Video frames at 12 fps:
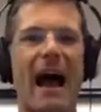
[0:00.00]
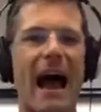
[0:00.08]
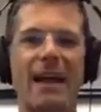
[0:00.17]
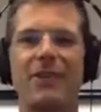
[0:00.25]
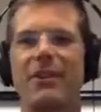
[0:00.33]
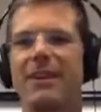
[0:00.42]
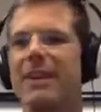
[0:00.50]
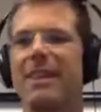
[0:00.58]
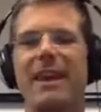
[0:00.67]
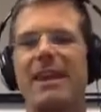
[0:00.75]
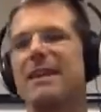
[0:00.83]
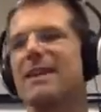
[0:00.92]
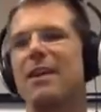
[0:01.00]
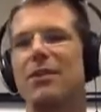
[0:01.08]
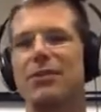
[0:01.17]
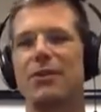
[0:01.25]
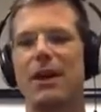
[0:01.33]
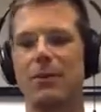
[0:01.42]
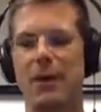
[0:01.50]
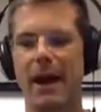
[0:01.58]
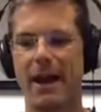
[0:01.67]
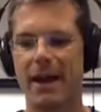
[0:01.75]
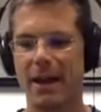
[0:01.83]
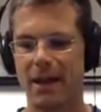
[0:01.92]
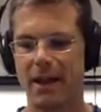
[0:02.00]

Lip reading: hiring thing the right way.